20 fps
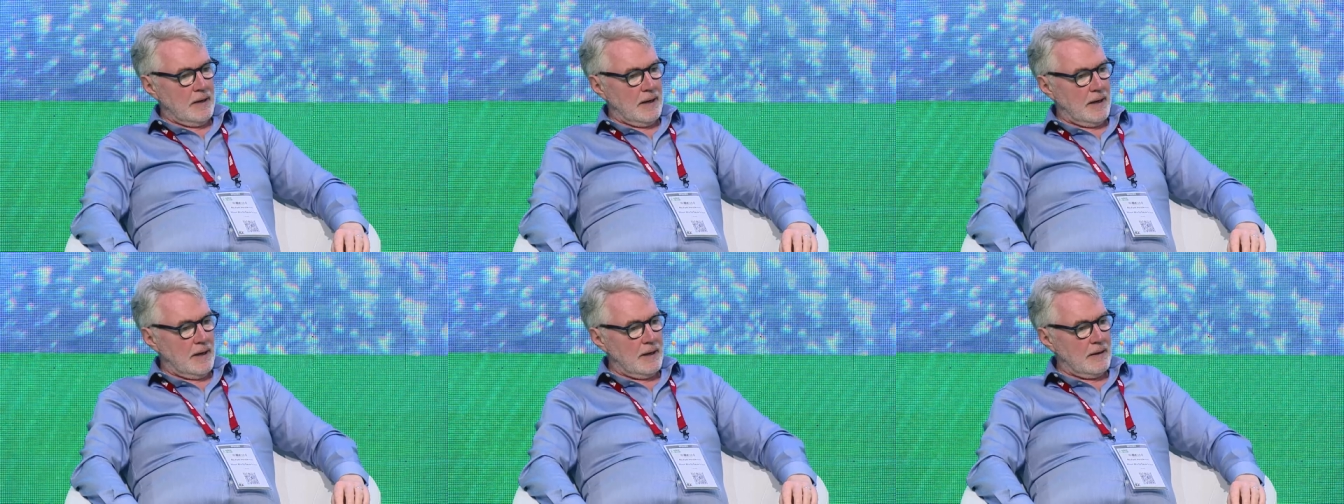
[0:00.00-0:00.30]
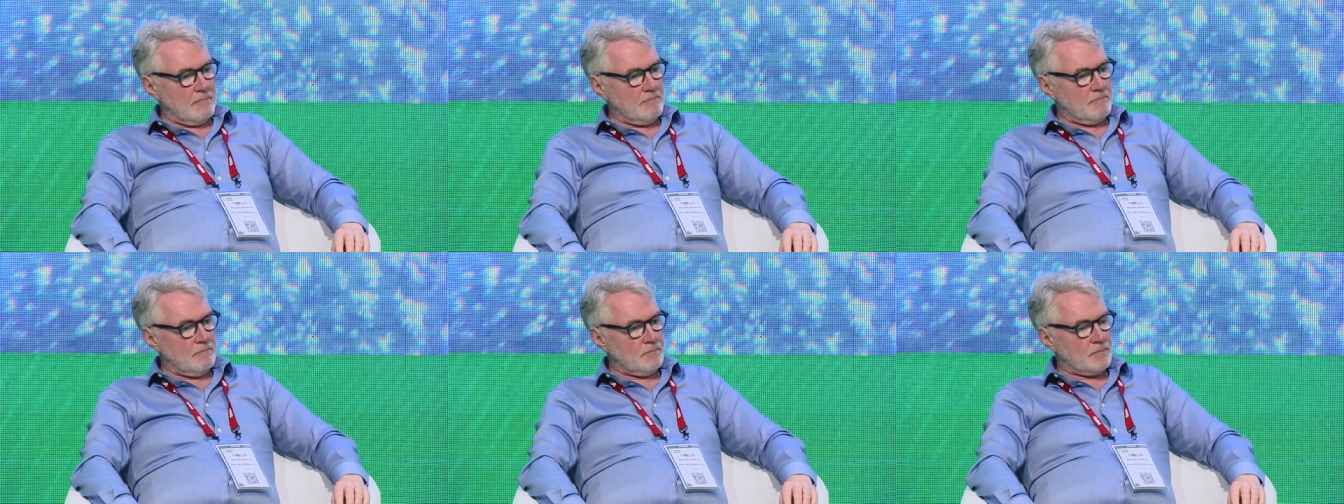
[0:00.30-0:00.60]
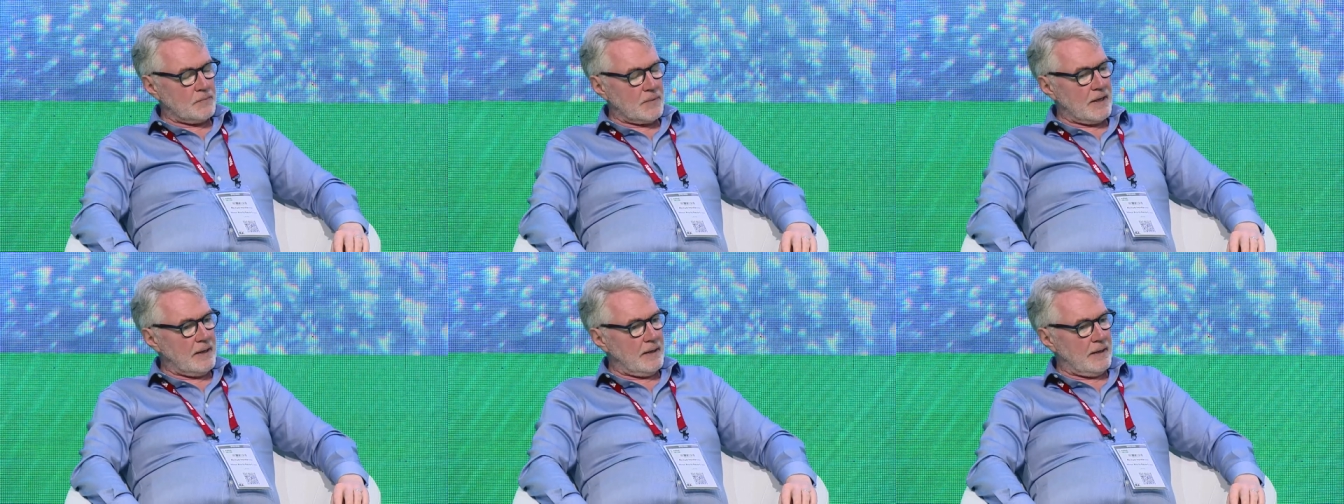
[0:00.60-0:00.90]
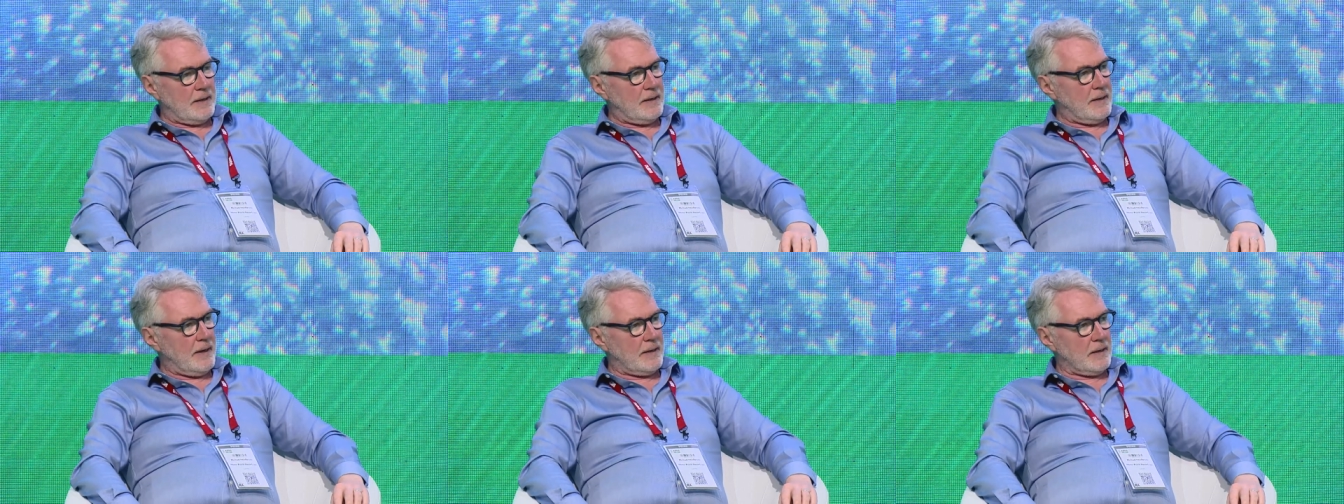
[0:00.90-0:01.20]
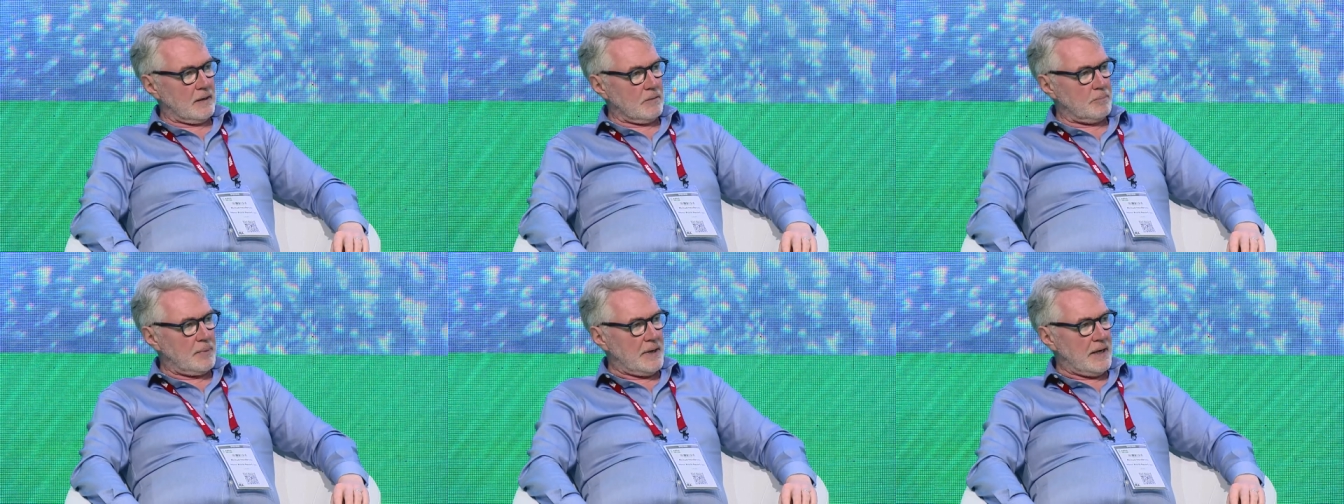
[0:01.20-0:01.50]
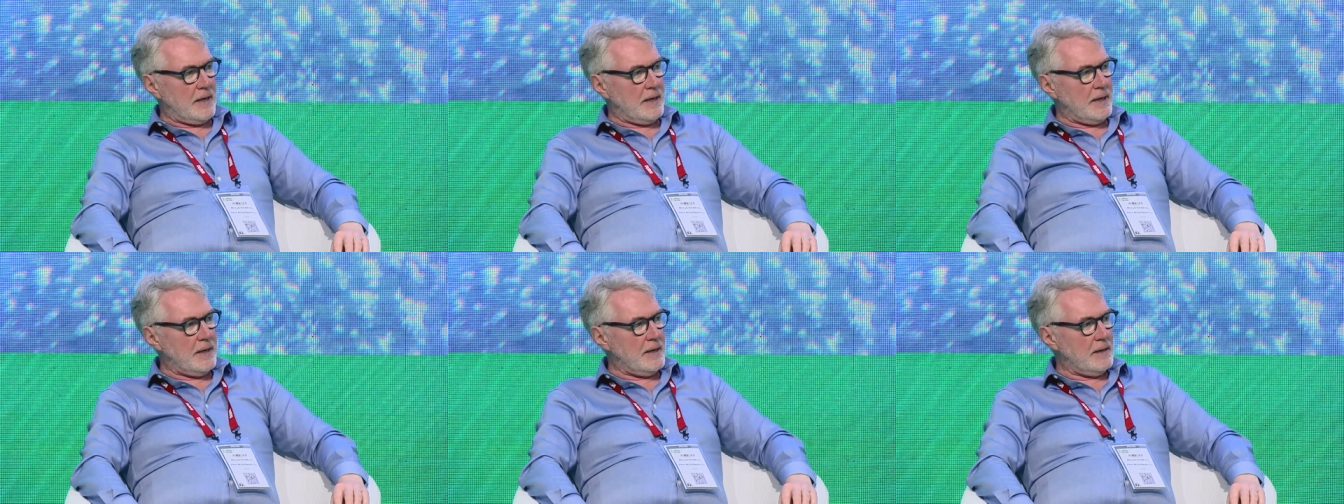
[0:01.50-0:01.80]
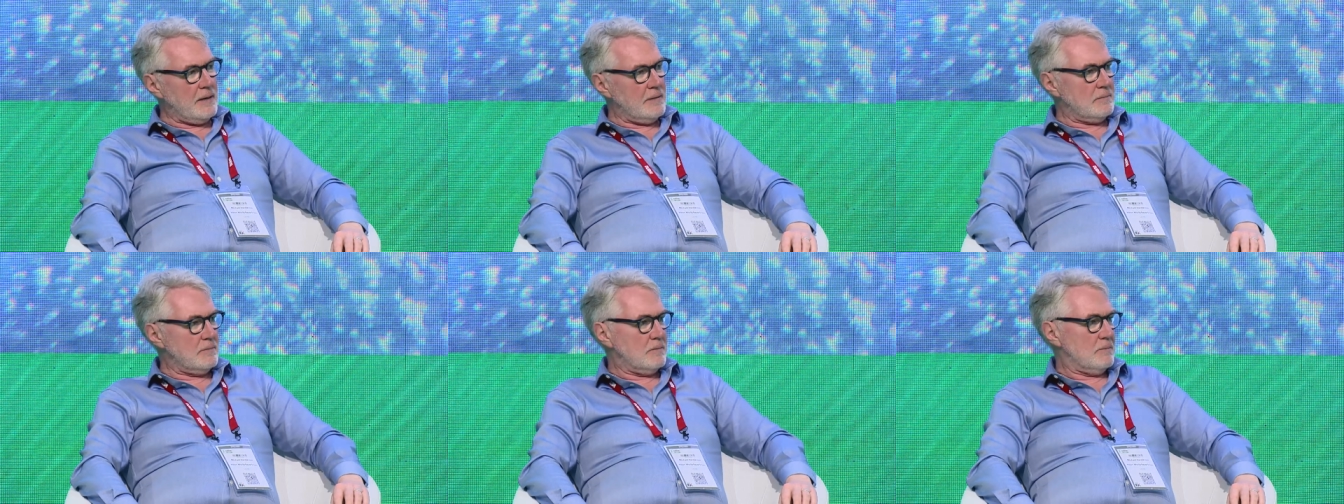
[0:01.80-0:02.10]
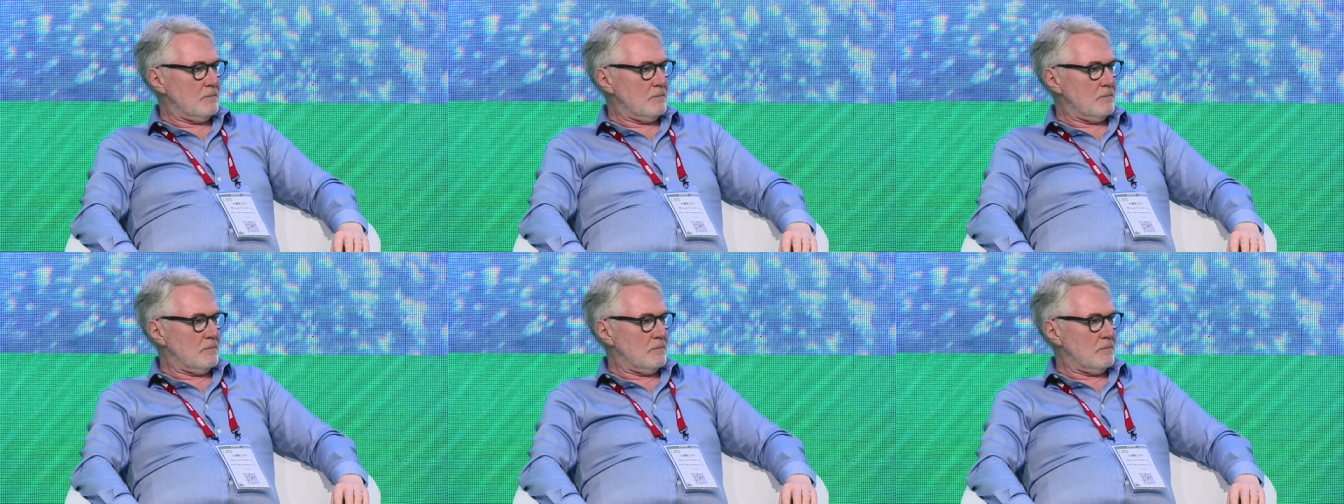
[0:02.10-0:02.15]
Um, it, it'll be